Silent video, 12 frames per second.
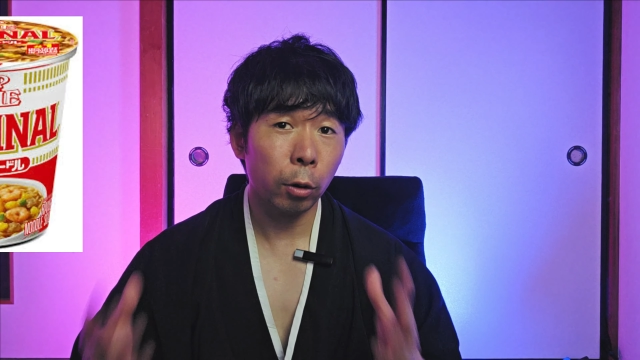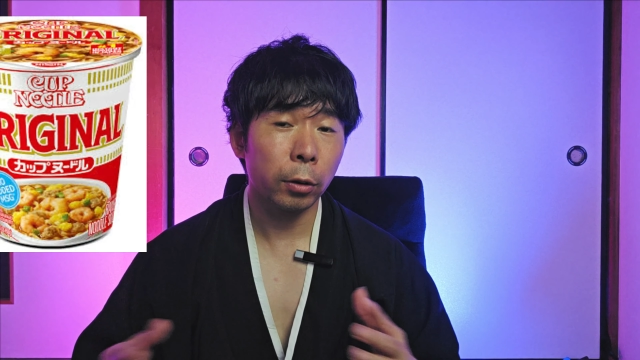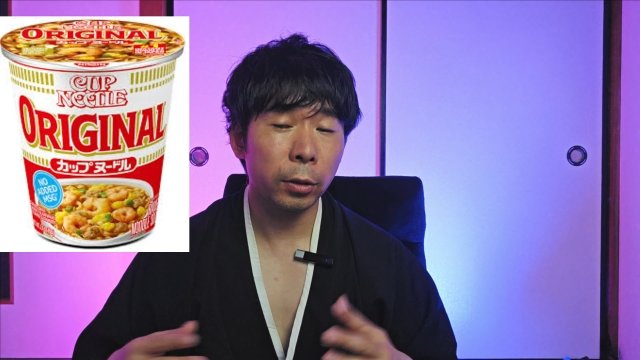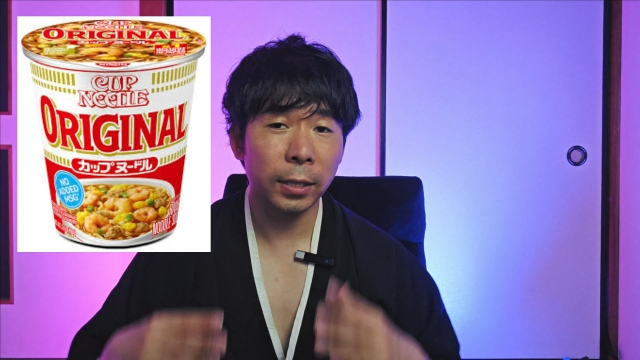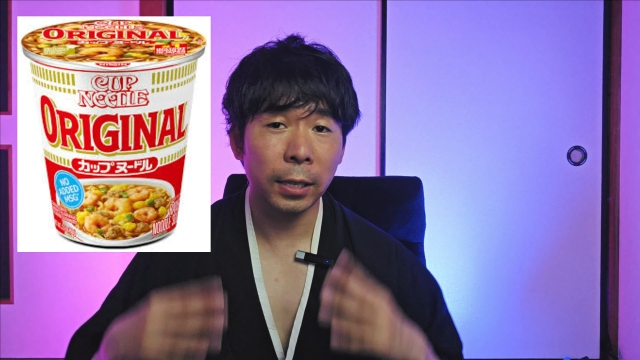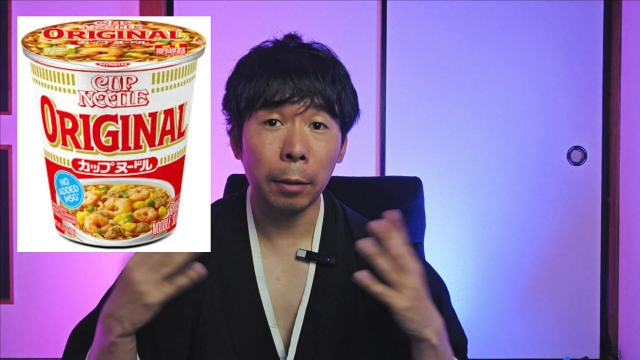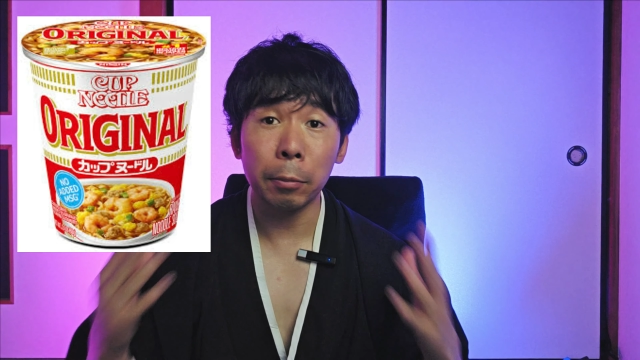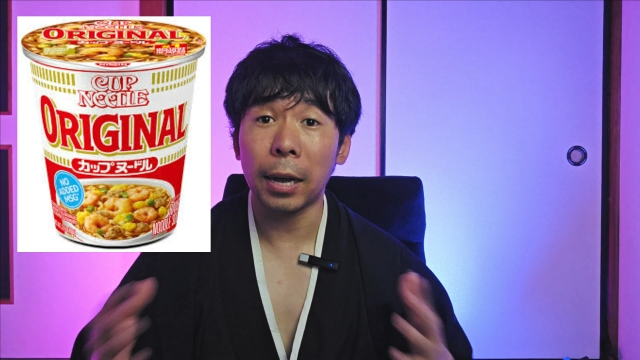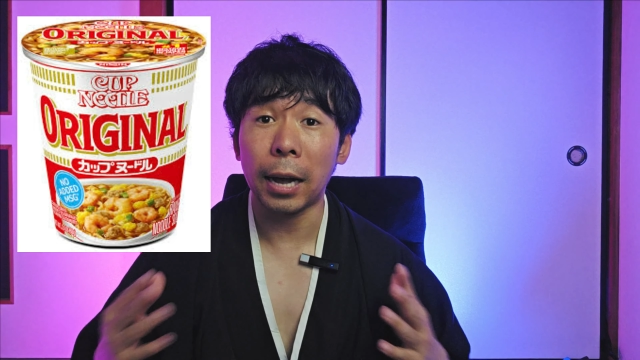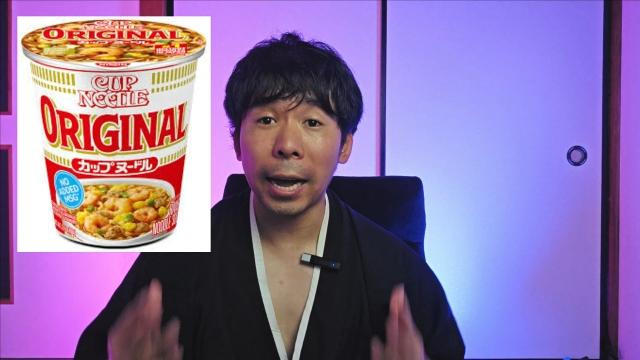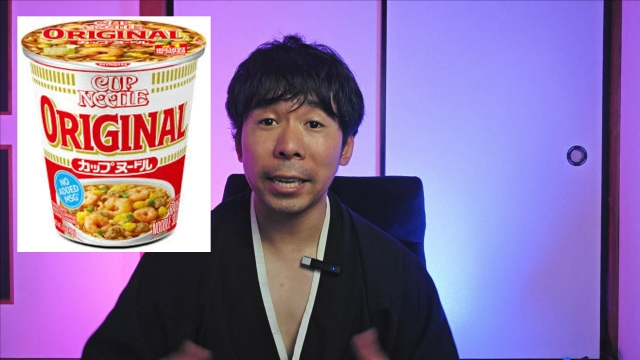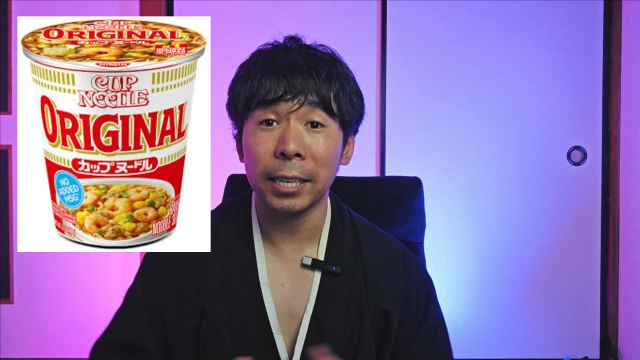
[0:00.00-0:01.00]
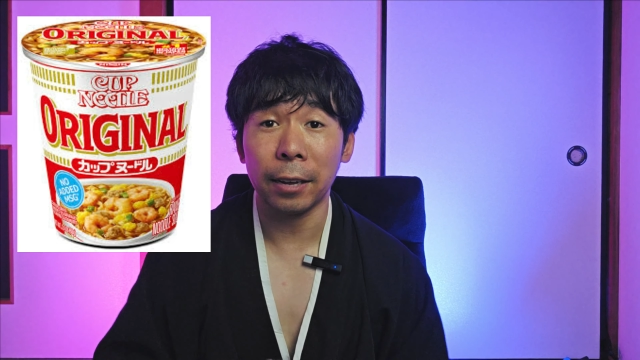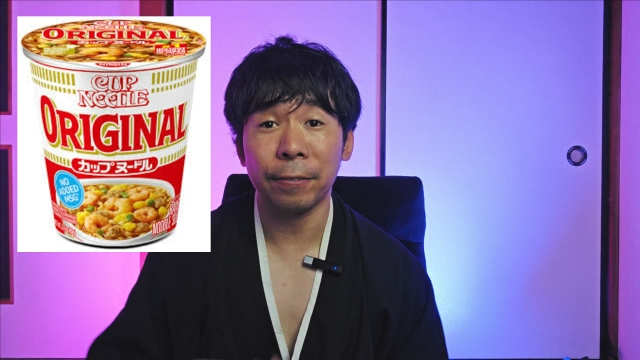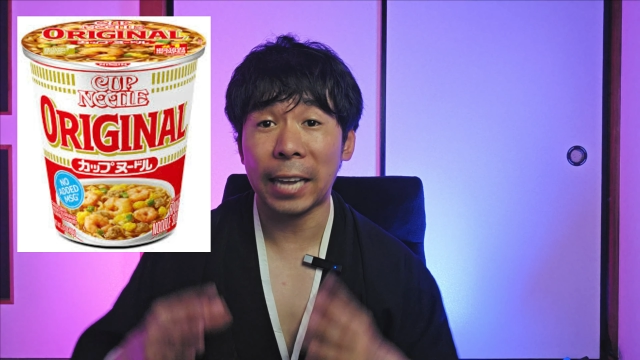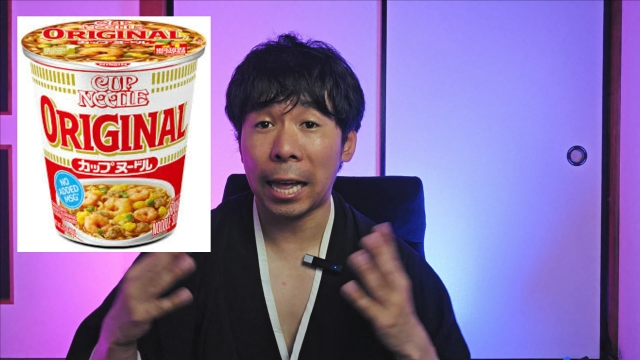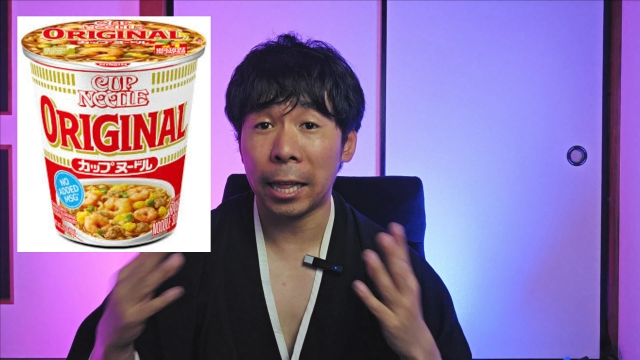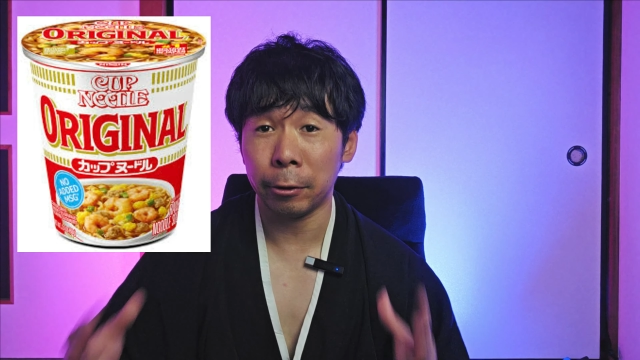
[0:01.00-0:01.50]
or some kind of
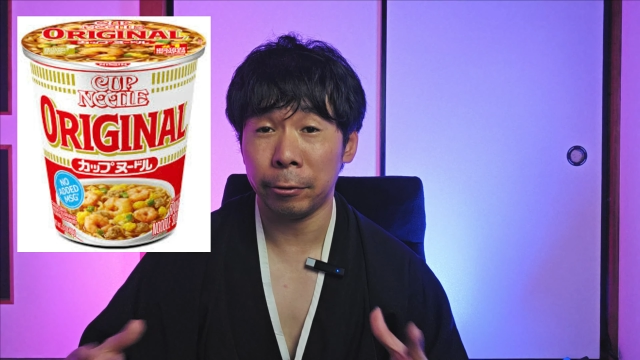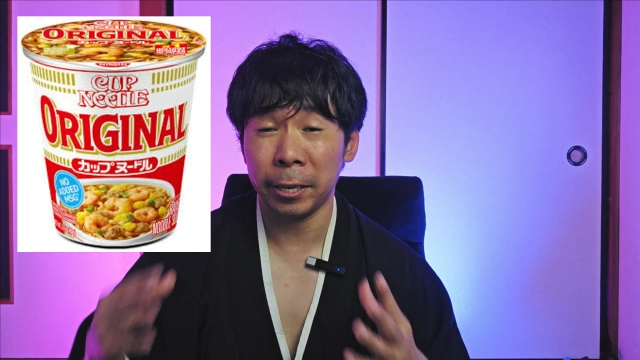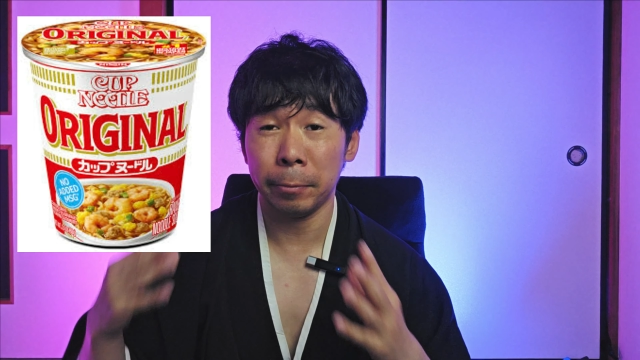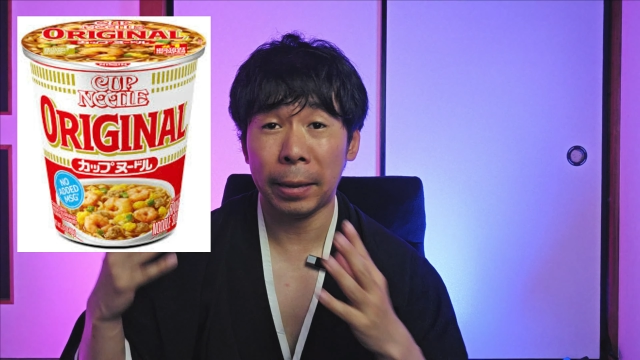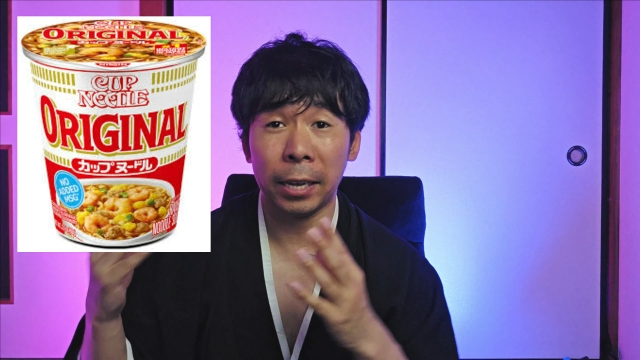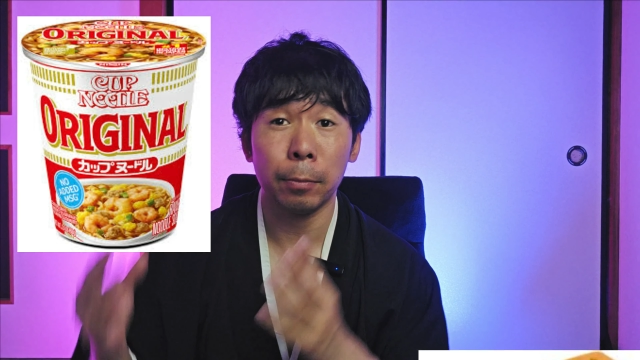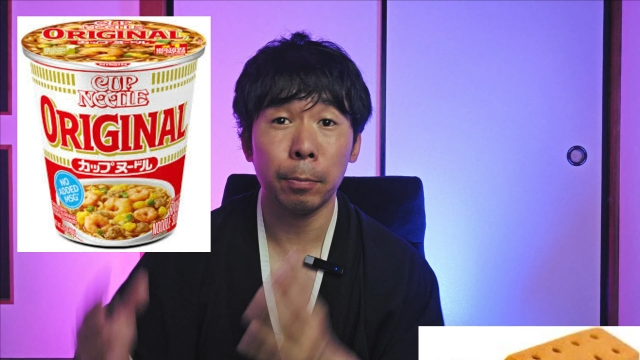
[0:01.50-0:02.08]
calorie-made